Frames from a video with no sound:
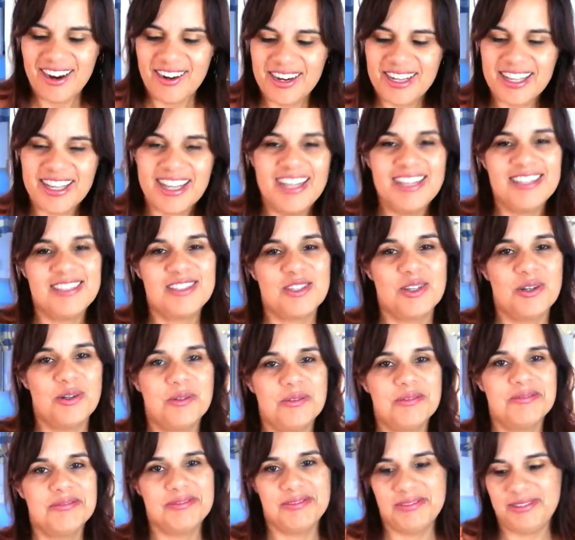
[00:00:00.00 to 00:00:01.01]
All right, guys,
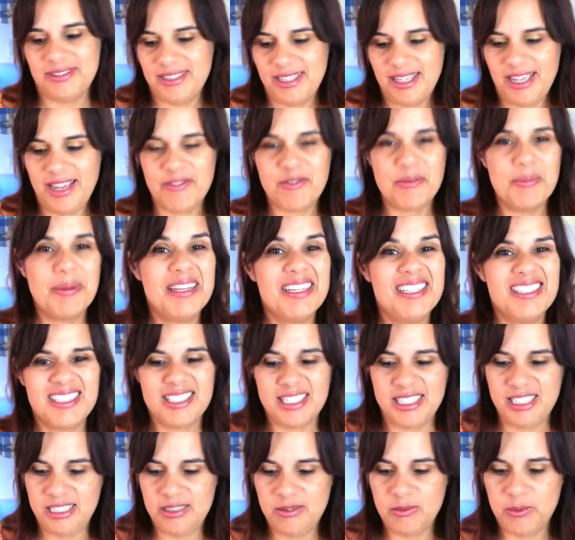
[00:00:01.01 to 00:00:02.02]
so
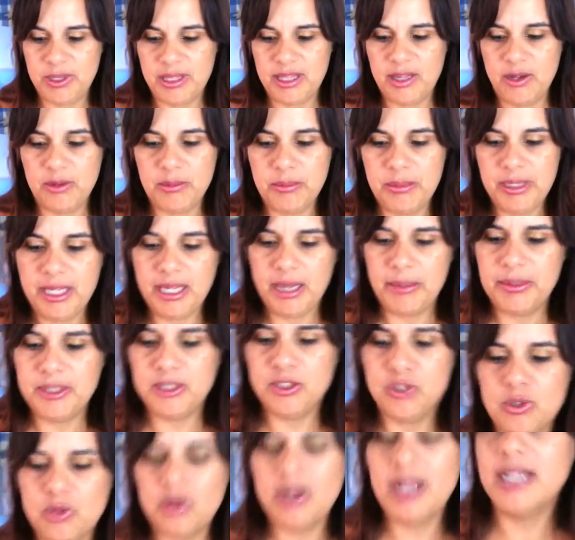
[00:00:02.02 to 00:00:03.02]
everybody's eating without me. I mean,
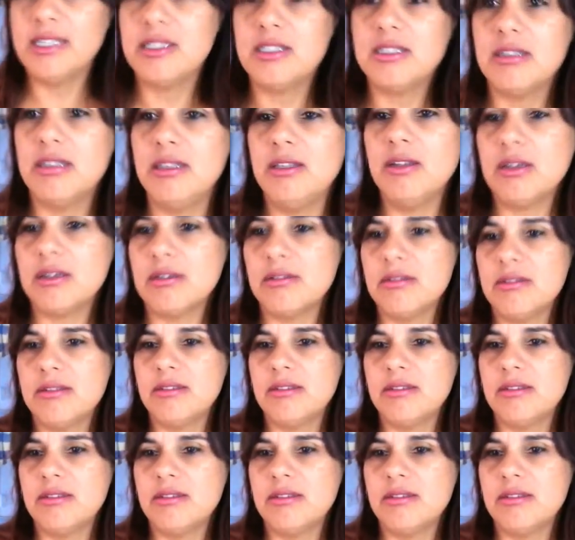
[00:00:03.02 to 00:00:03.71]
Joe has, look,